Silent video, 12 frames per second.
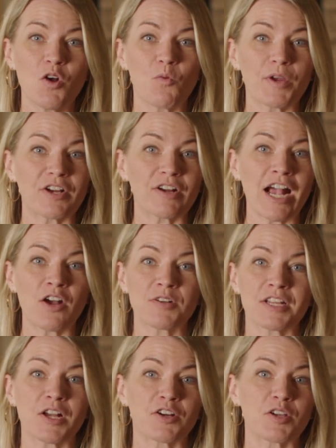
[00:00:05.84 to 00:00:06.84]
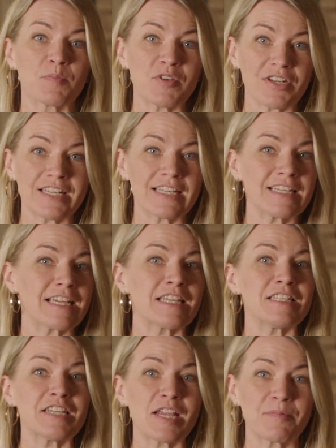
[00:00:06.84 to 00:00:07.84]
we are out in our community,
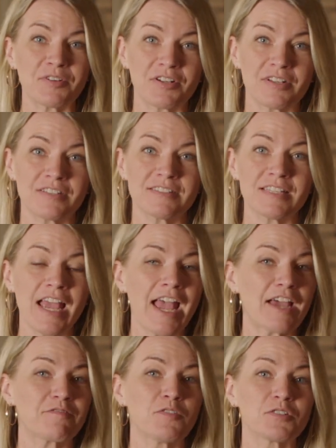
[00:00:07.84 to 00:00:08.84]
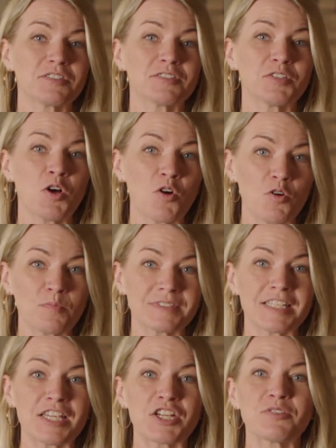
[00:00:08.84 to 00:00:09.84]
in neighborhoods, at folks' homes,
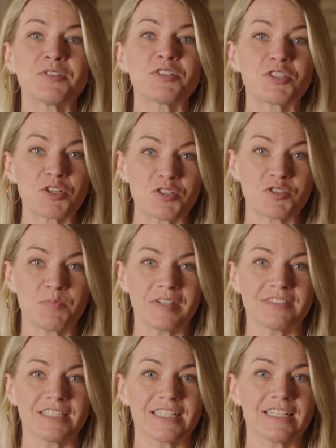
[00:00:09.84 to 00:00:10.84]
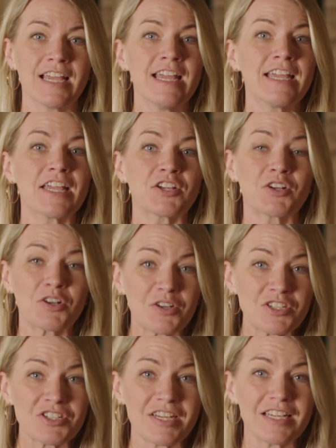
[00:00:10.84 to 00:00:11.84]
here in the church building,
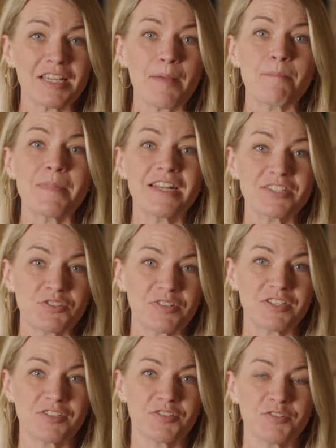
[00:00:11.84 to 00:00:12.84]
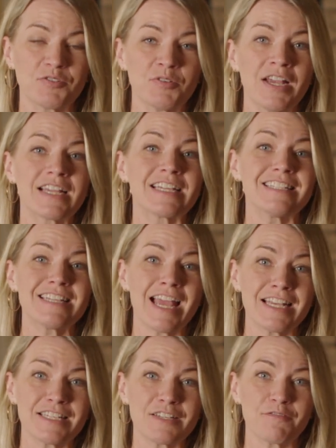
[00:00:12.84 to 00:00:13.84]
encouraging, ministering to,
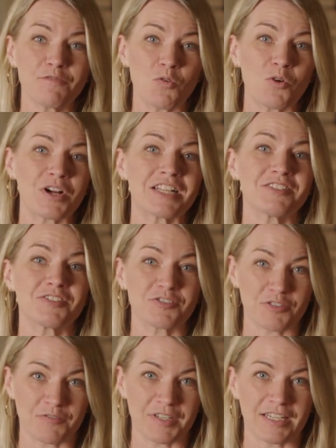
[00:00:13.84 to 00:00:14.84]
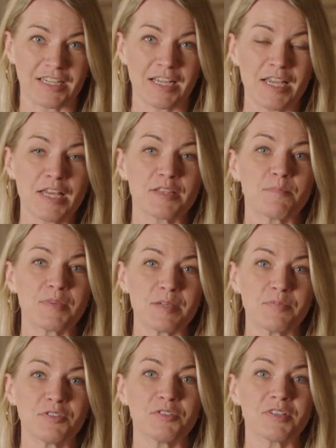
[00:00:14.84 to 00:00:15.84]
contending for, and serving the
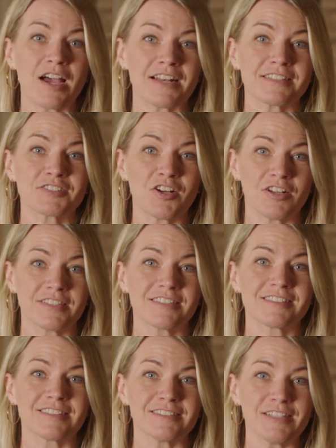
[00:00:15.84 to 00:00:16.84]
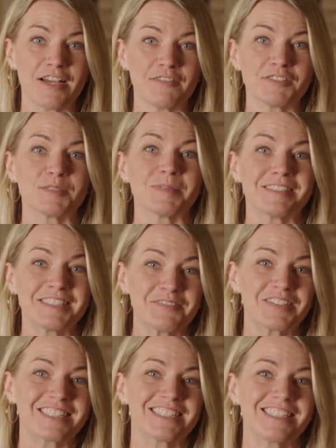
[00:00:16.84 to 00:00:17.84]
people who God has called us to love,
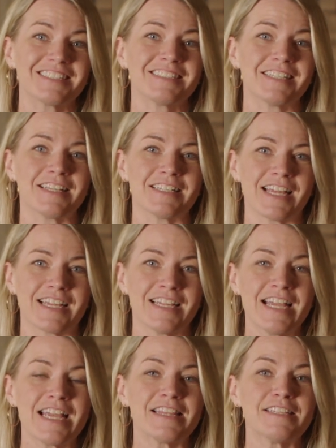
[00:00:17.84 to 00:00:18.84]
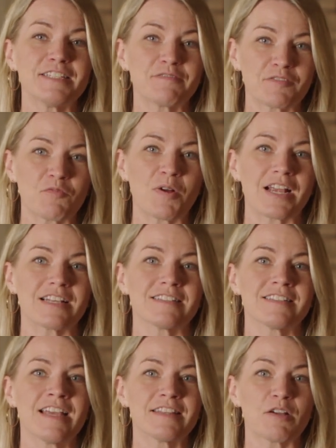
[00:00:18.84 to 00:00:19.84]
specifically this Sunday, in the different
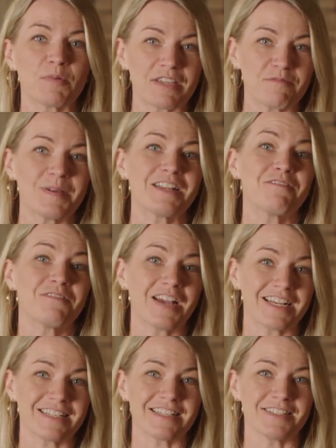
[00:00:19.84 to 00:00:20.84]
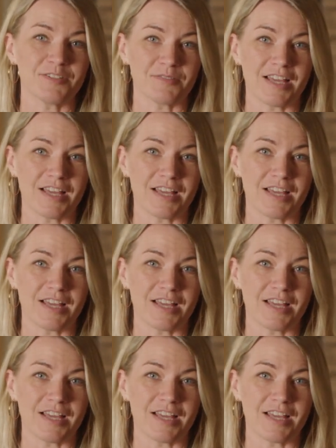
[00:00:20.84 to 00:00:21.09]
ways that we have been invited to do